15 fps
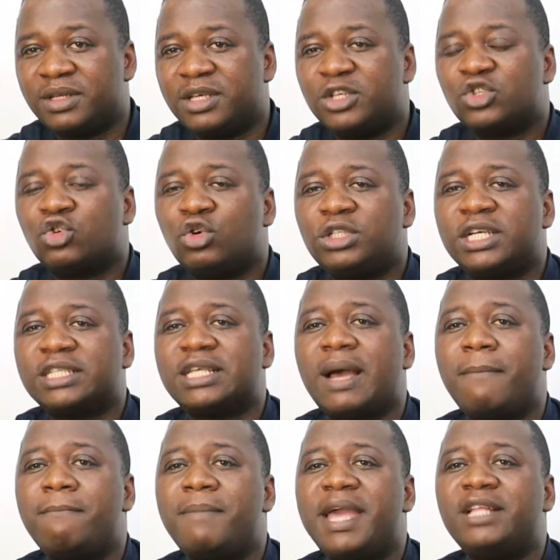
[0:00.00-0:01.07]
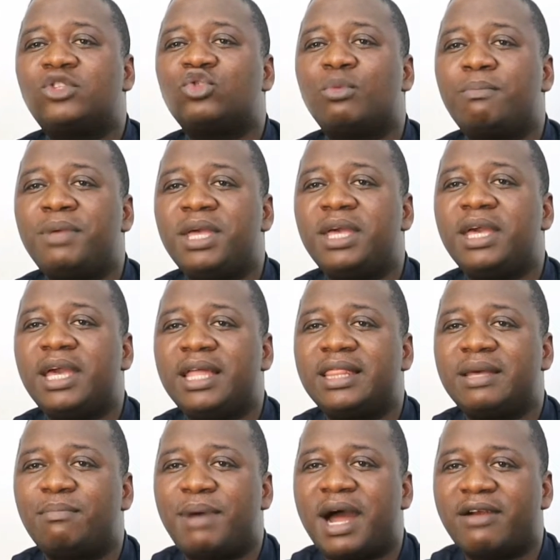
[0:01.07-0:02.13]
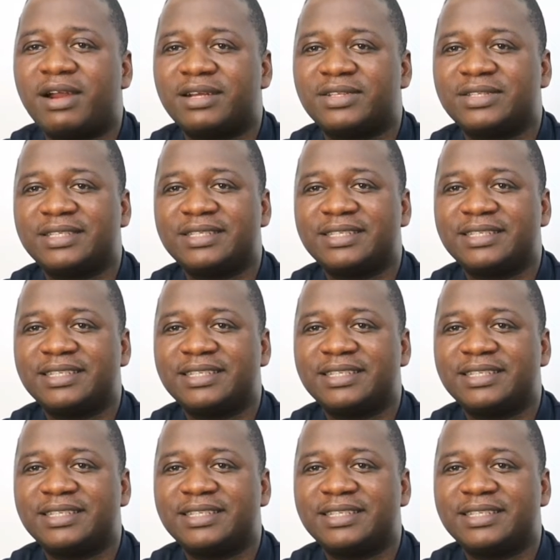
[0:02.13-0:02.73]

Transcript: Soldiers are meant to be in the barracks.